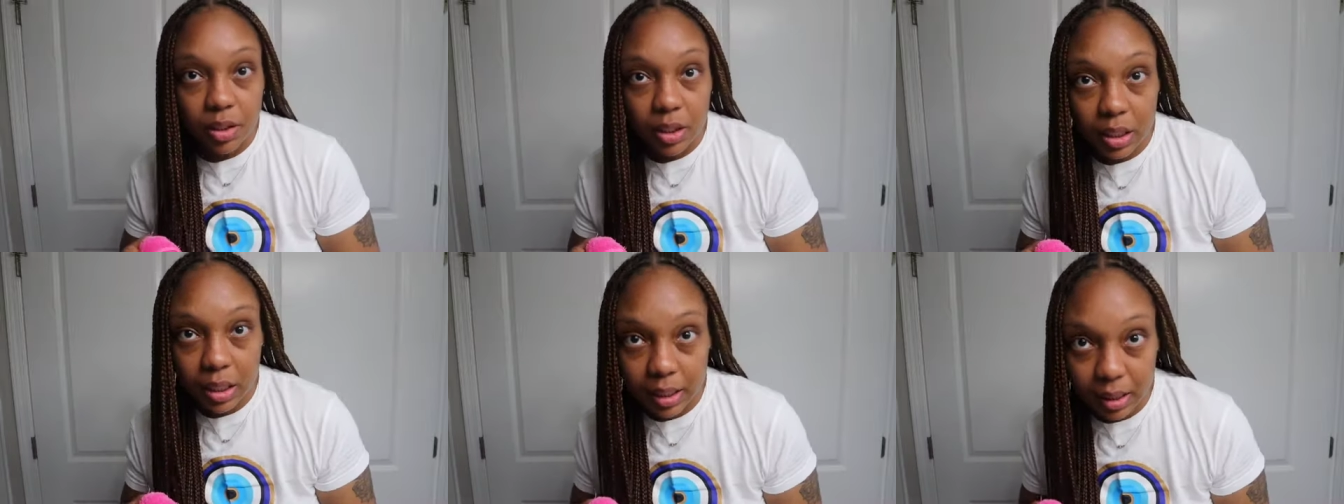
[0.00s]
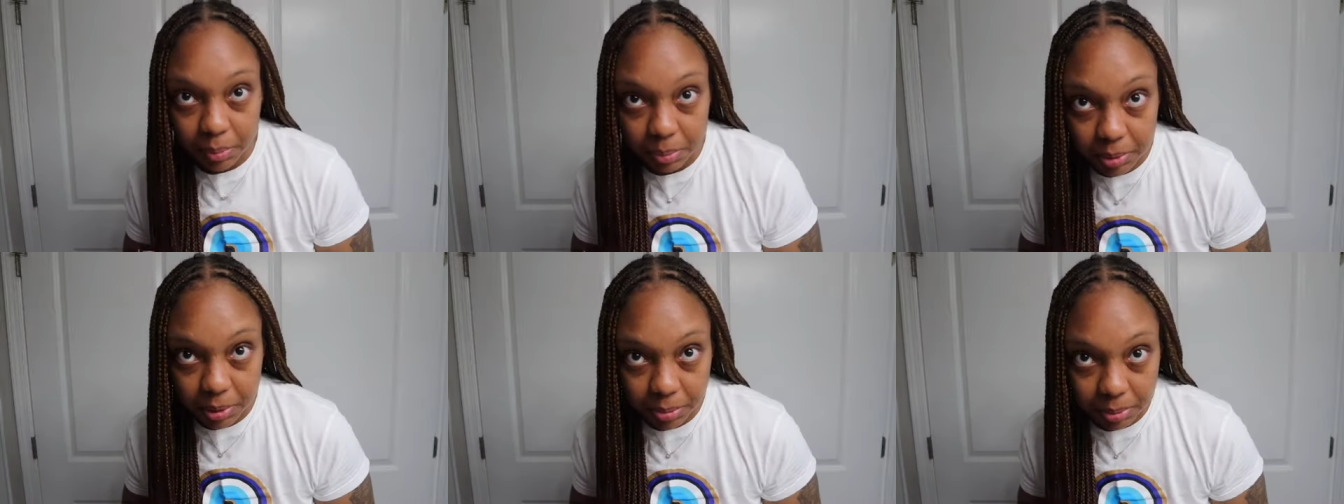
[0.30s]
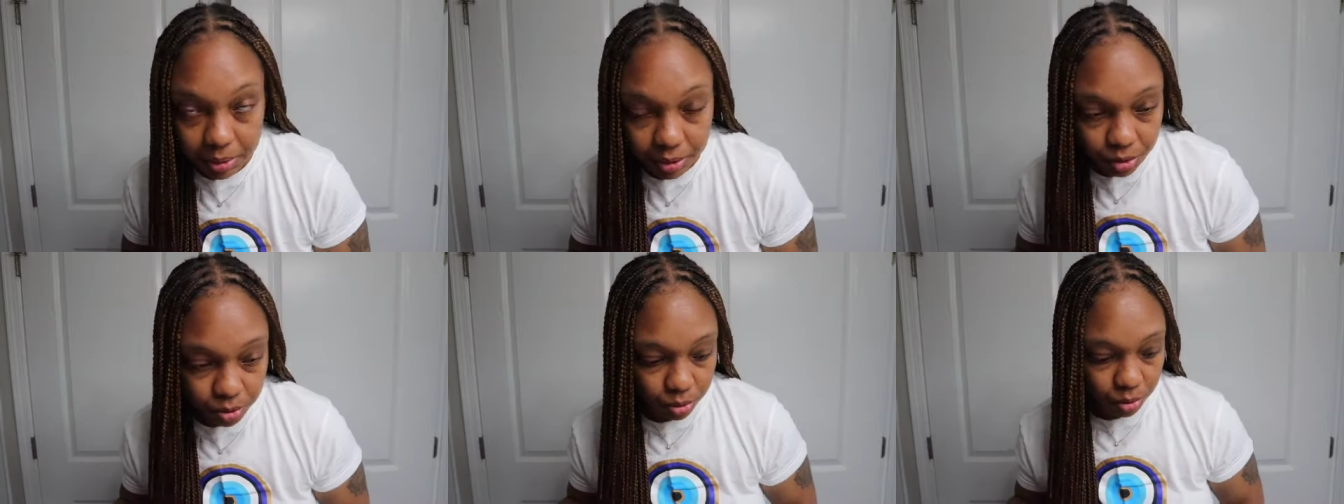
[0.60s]
clip to
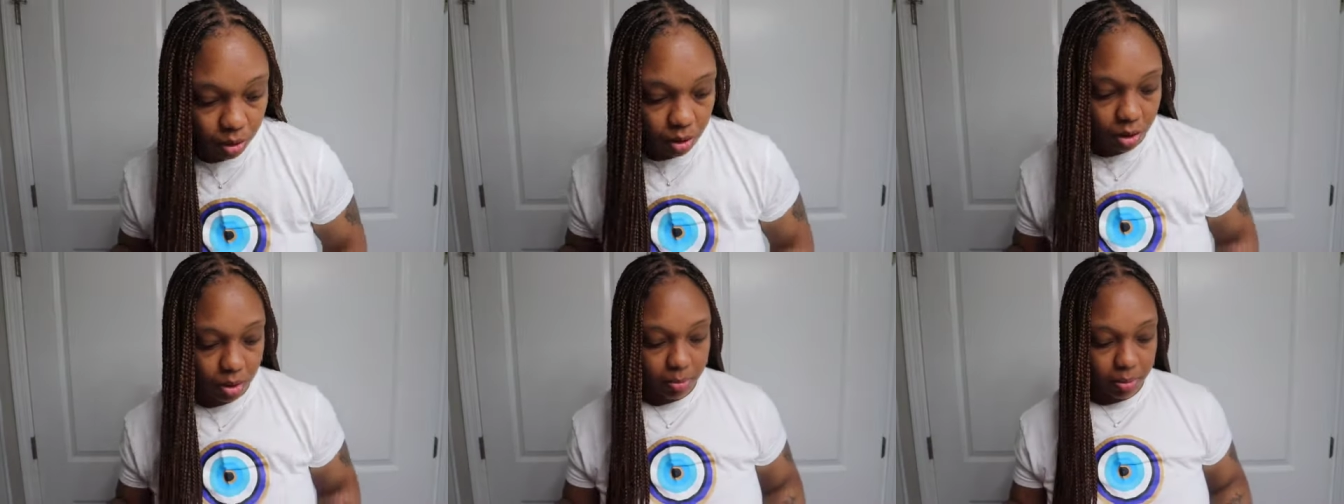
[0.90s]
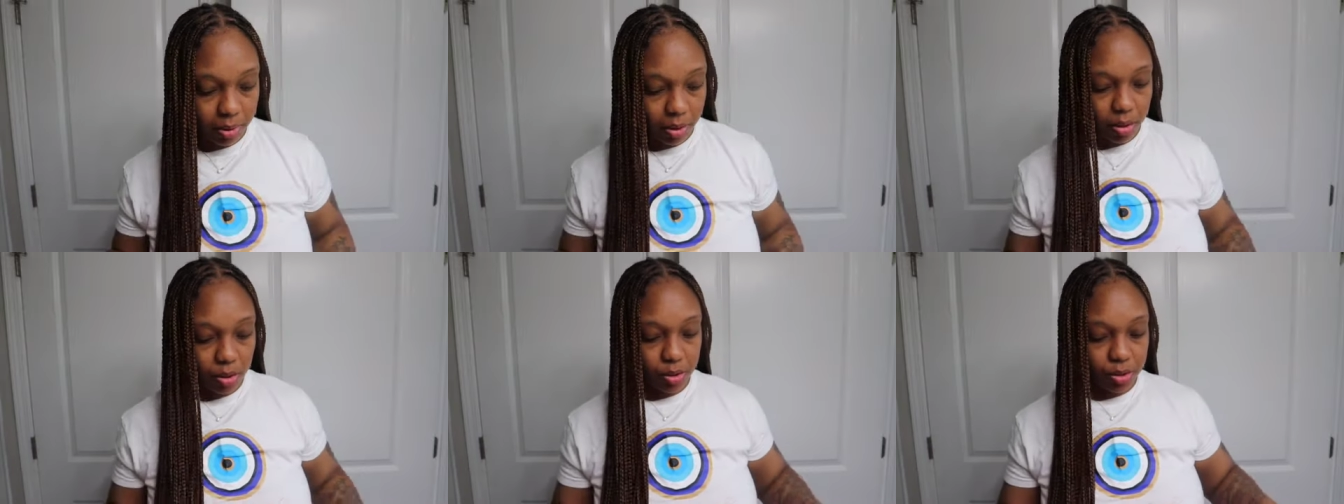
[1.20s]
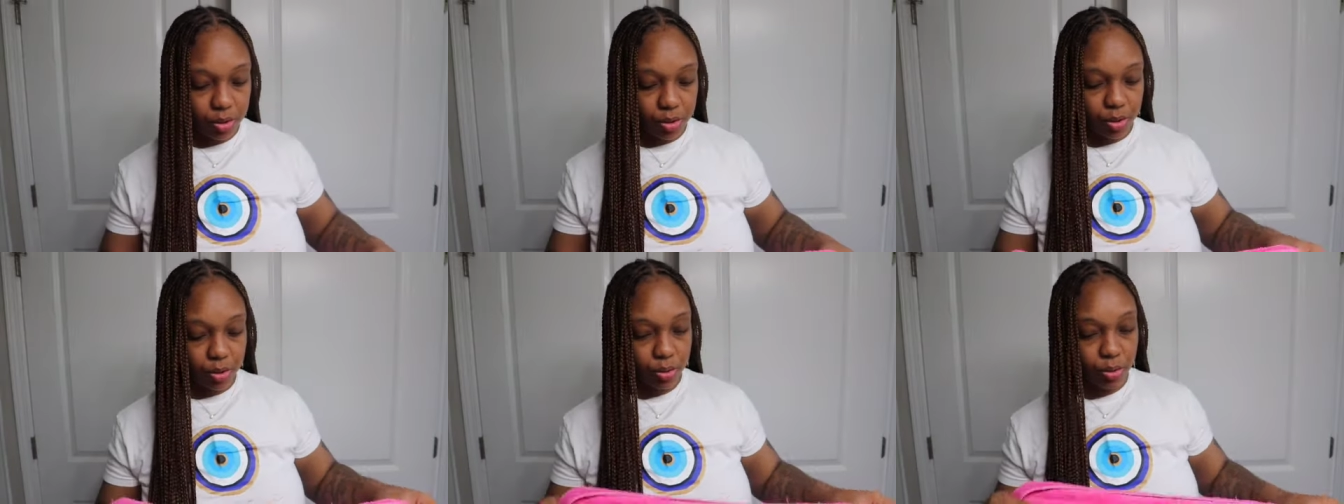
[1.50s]
be too long but
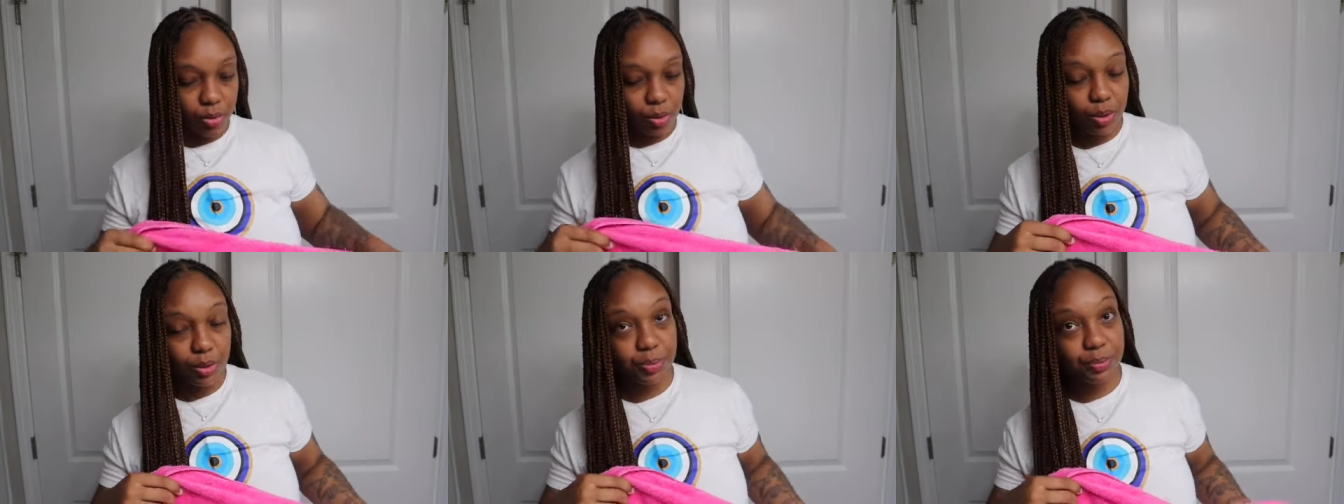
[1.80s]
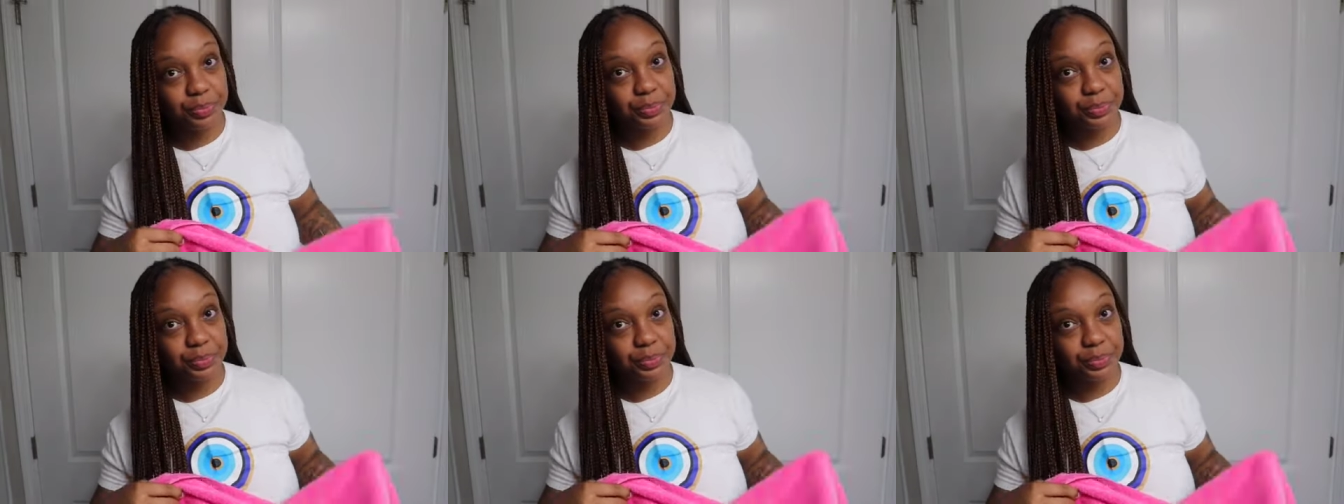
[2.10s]
also